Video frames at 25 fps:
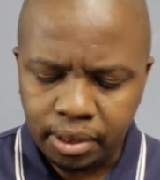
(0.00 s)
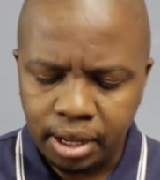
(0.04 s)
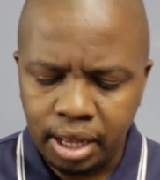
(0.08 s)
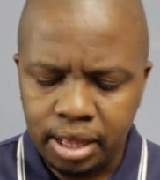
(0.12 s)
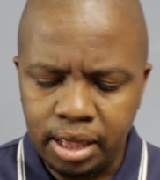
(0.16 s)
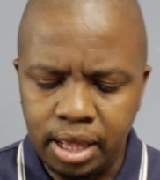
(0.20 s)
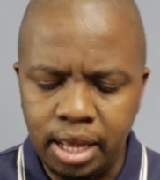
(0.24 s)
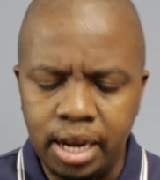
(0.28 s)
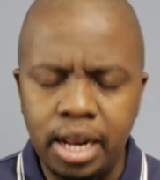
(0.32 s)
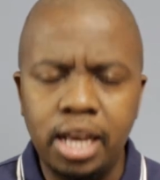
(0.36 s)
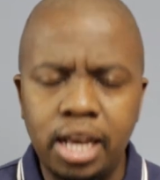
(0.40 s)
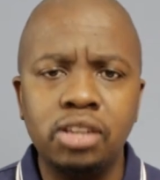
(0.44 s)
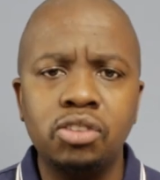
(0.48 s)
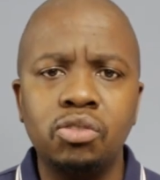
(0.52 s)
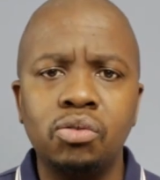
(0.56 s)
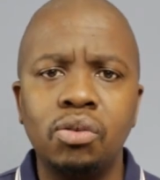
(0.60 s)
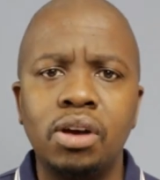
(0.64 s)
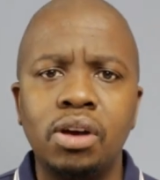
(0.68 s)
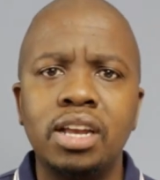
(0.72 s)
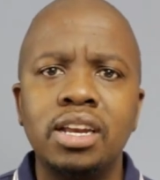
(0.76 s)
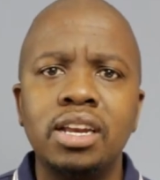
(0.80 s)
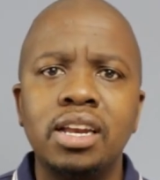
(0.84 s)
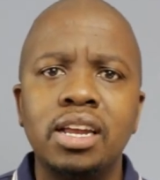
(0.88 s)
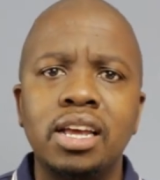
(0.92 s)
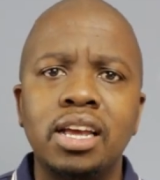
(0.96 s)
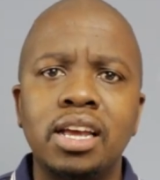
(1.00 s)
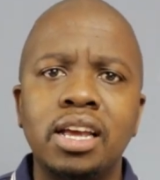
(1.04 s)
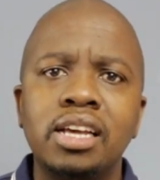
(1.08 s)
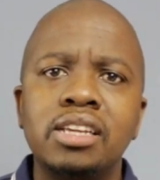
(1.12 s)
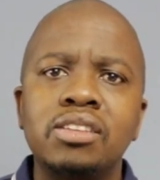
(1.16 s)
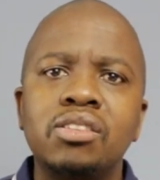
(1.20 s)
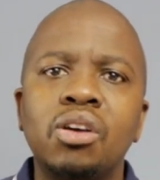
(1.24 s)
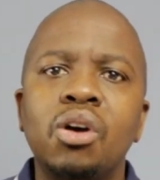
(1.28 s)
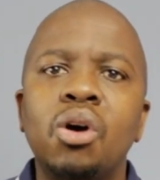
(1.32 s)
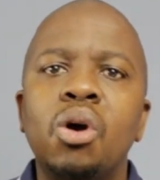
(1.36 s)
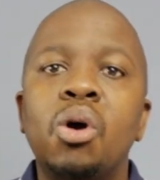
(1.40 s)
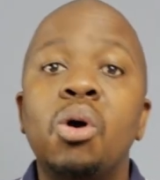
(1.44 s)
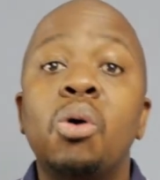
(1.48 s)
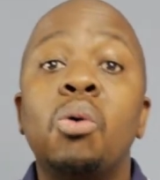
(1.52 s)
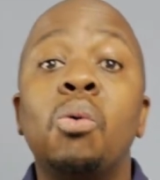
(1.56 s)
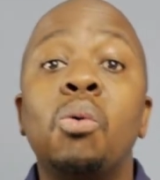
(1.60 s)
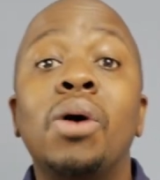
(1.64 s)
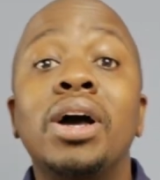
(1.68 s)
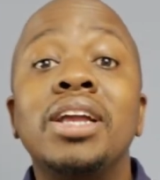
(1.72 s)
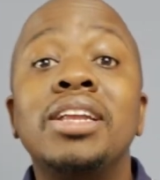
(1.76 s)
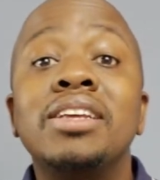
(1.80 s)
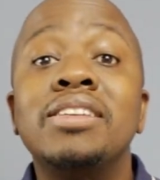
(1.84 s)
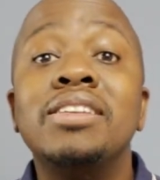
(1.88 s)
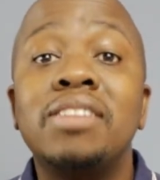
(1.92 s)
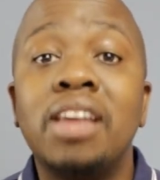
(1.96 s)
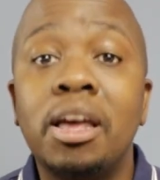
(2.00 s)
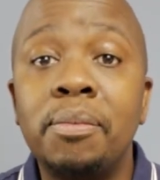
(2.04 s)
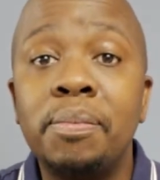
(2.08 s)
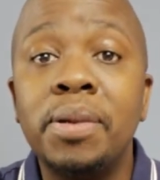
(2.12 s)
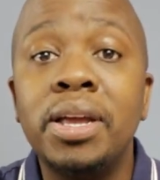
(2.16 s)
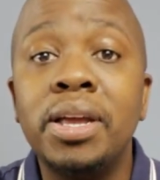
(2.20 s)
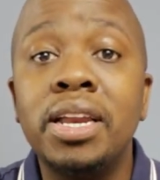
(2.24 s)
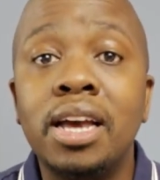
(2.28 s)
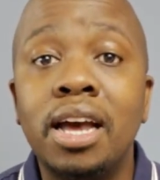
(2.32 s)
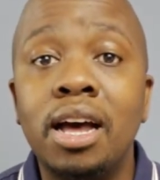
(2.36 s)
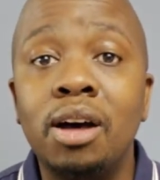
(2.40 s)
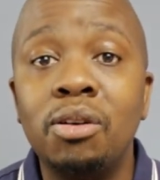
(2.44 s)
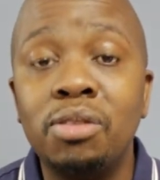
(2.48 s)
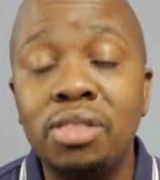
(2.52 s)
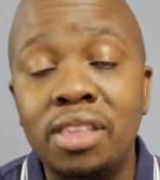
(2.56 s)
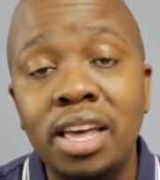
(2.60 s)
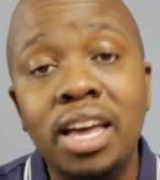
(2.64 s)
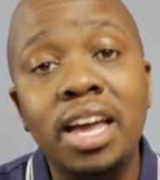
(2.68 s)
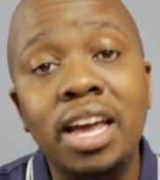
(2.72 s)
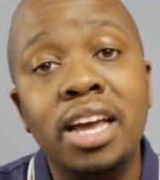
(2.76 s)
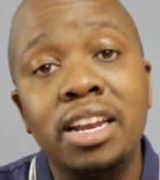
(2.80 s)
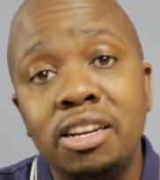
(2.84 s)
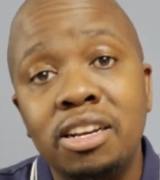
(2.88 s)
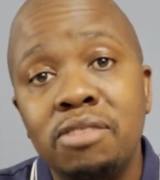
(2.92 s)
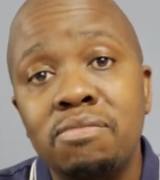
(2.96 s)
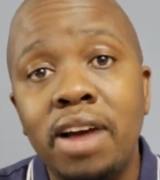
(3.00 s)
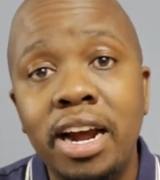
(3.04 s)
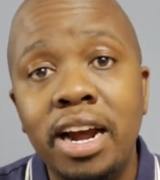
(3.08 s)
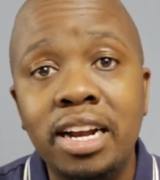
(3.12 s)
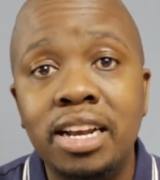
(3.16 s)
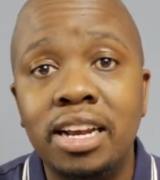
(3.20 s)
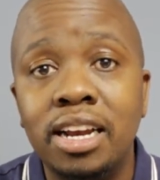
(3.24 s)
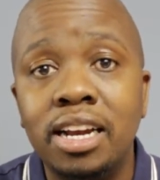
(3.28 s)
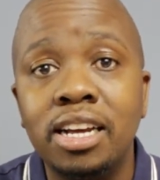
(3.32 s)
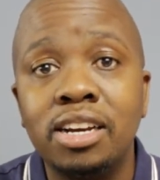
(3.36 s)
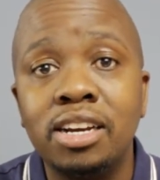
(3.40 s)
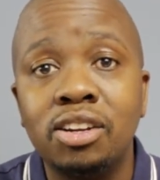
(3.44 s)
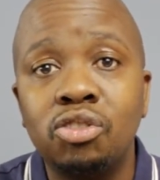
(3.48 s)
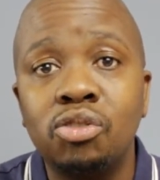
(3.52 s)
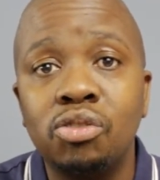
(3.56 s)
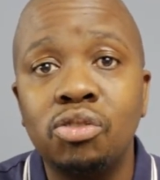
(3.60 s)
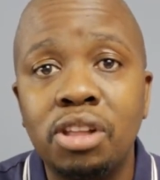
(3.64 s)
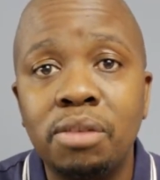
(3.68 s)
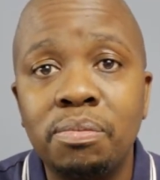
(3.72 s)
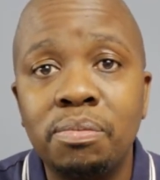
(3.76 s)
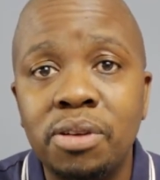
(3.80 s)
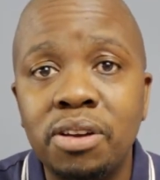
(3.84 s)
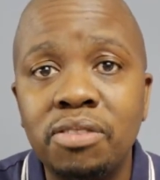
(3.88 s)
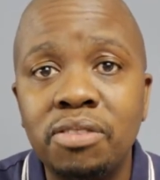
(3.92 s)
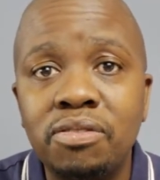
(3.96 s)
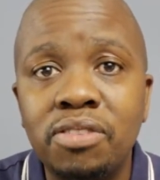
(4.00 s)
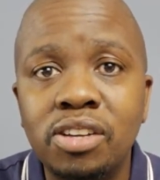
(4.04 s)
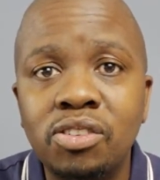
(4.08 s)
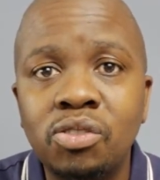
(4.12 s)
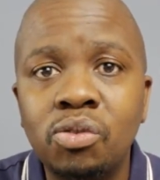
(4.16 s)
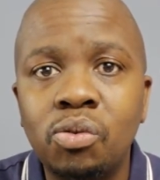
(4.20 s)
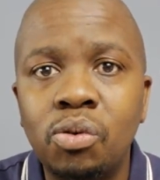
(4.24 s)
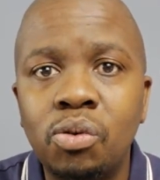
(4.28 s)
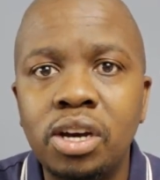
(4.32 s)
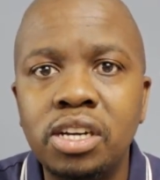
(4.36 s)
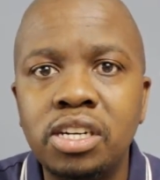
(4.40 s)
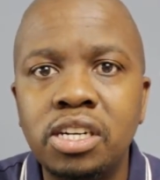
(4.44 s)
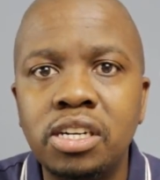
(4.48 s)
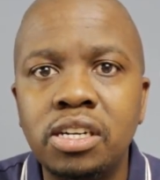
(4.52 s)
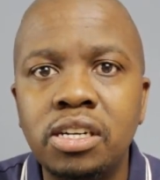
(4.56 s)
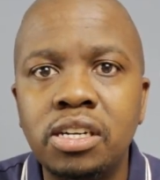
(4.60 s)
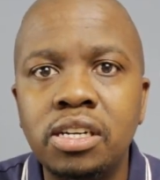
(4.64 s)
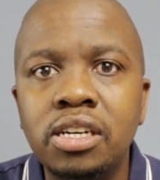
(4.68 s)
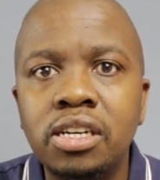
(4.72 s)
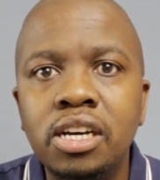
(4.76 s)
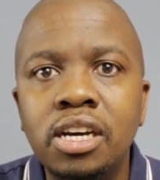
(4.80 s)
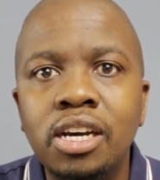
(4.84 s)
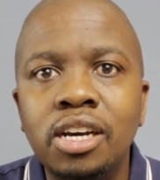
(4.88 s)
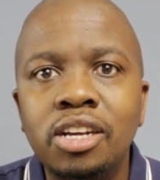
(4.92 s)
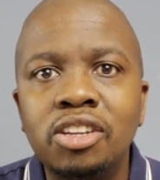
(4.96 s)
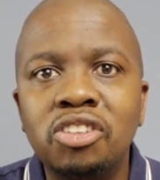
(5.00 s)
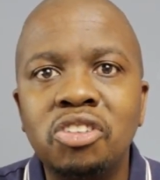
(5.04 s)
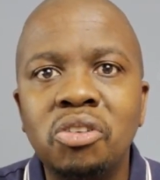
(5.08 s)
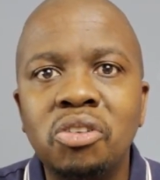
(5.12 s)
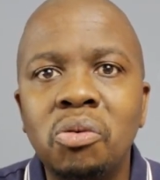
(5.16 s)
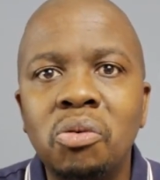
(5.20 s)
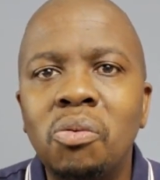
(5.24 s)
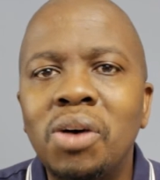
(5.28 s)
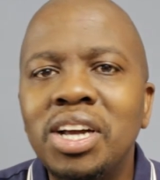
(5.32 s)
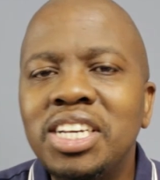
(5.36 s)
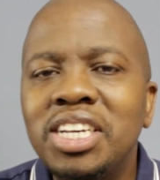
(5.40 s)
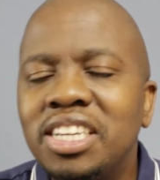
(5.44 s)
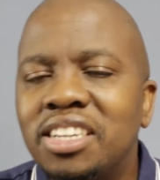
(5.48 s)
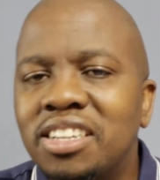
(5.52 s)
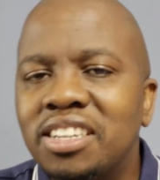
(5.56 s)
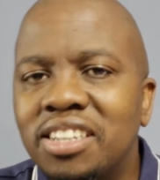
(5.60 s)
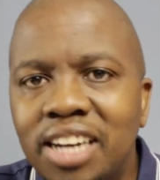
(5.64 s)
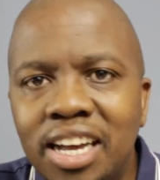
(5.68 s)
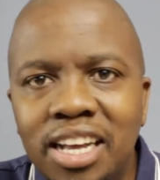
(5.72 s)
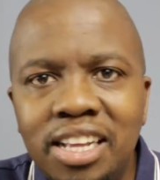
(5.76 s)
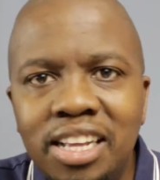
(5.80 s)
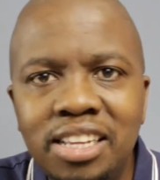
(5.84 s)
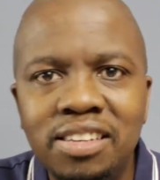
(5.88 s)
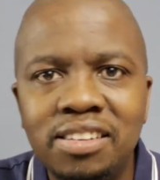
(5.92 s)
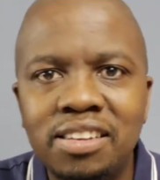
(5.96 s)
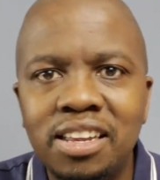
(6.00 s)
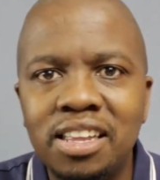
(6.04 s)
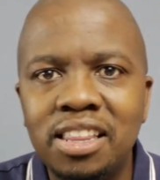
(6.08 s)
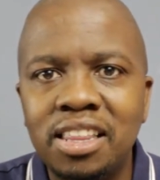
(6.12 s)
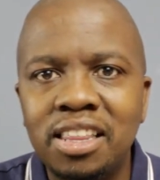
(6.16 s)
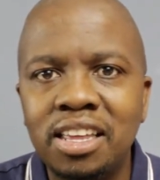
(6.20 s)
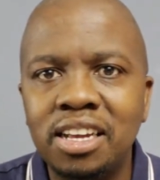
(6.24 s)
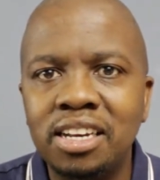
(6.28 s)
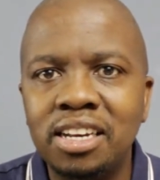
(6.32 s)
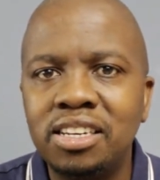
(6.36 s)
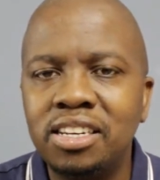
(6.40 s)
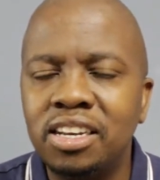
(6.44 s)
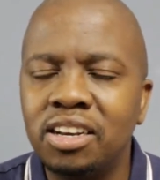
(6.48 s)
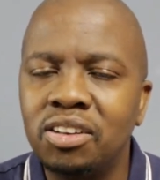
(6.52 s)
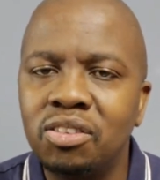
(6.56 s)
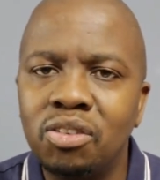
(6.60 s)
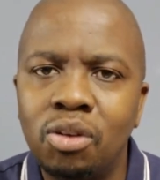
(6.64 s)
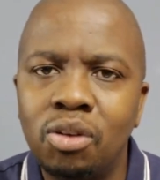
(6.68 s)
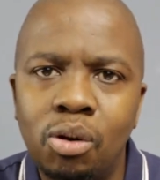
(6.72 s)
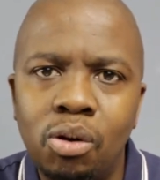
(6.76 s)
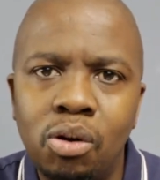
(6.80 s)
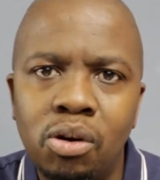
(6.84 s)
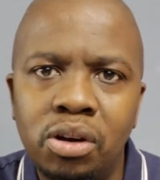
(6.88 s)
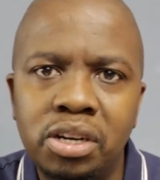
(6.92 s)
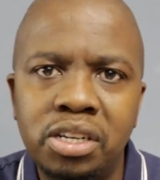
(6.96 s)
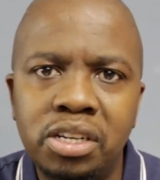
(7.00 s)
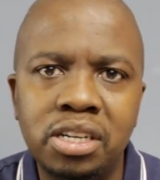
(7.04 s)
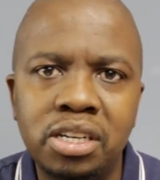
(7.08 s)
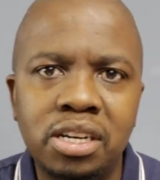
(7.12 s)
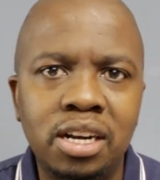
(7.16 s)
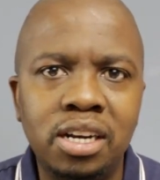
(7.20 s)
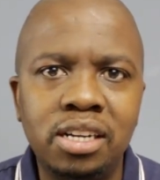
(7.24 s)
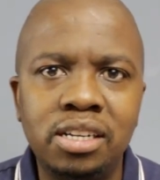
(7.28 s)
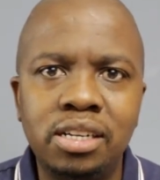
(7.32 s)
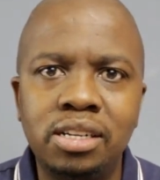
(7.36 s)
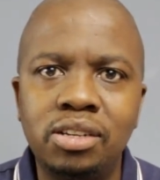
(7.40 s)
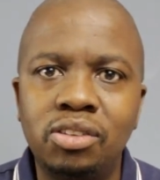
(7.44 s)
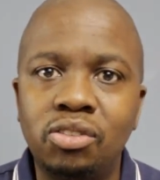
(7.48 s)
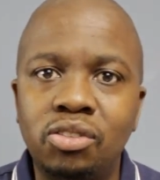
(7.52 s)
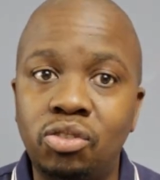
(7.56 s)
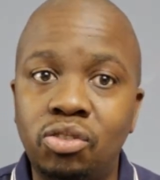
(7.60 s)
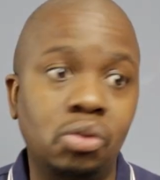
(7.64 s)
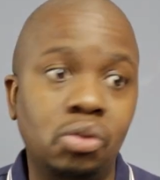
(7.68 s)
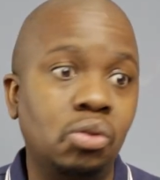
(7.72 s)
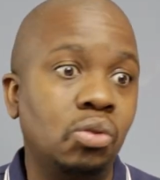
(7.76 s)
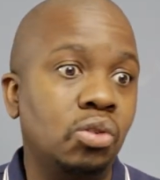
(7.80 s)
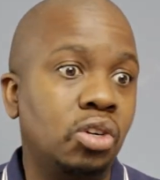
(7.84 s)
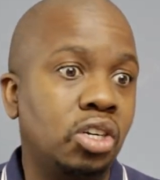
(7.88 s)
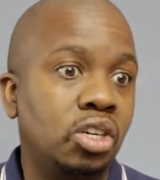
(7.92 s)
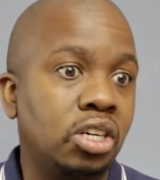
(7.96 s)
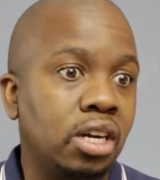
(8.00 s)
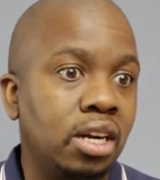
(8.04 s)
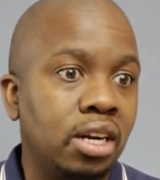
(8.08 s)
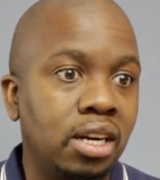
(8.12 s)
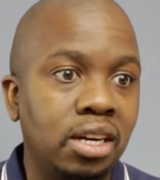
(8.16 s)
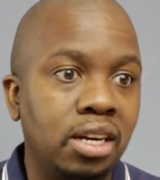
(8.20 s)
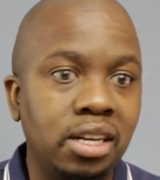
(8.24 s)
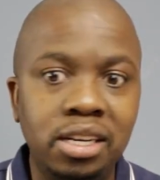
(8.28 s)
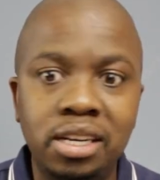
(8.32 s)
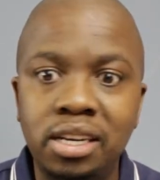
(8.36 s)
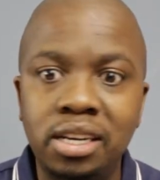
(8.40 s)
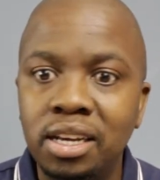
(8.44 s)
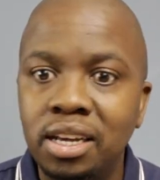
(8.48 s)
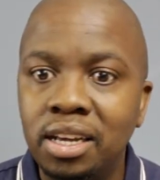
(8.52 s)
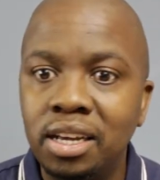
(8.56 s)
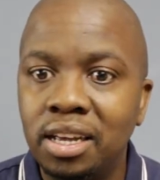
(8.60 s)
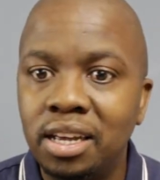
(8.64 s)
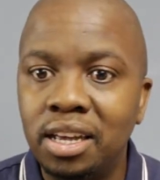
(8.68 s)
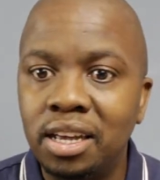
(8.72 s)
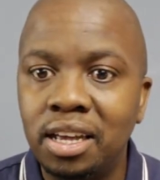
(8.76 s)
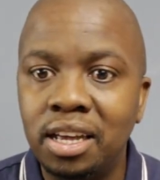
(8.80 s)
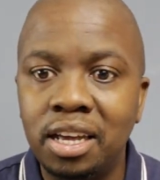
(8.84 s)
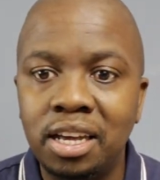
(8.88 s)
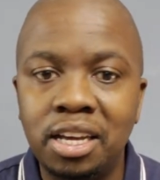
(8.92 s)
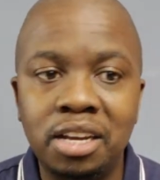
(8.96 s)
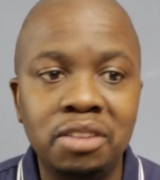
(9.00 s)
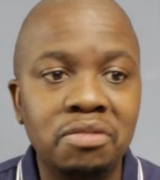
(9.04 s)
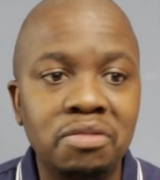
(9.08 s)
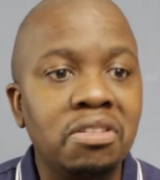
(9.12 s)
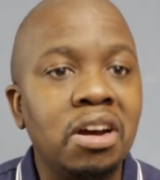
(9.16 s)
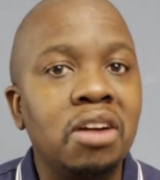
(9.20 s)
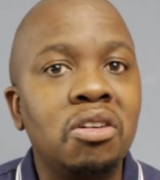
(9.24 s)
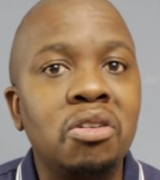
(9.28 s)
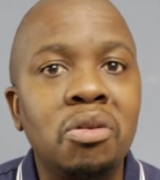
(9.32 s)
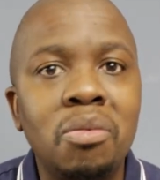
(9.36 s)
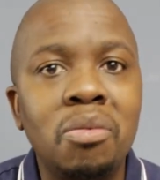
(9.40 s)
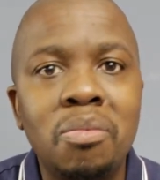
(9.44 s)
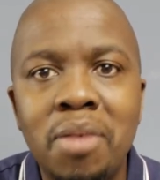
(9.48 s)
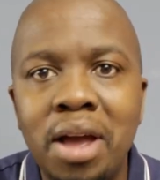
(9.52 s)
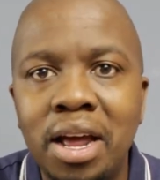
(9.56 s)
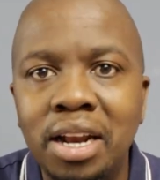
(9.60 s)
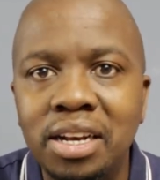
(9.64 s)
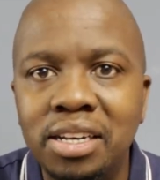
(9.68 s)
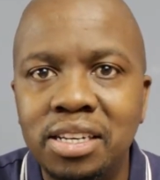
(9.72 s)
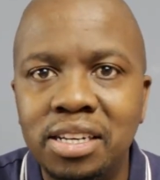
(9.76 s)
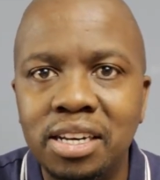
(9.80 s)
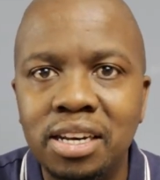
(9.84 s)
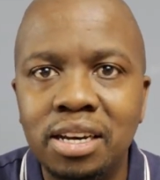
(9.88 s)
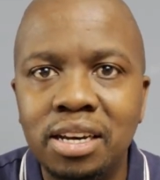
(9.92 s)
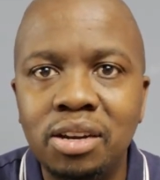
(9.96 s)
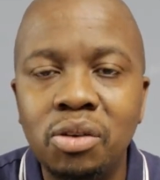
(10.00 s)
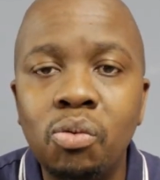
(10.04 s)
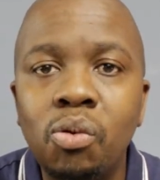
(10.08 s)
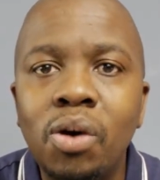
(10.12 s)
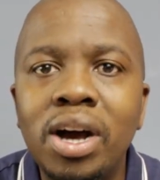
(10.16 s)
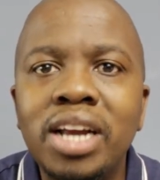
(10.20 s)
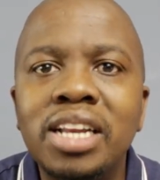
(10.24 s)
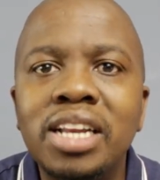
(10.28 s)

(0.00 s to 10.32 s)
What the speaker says: The next one is, what is happening out there? And it might link to the previous question. So what trends are there technologically, socially, environmentally? What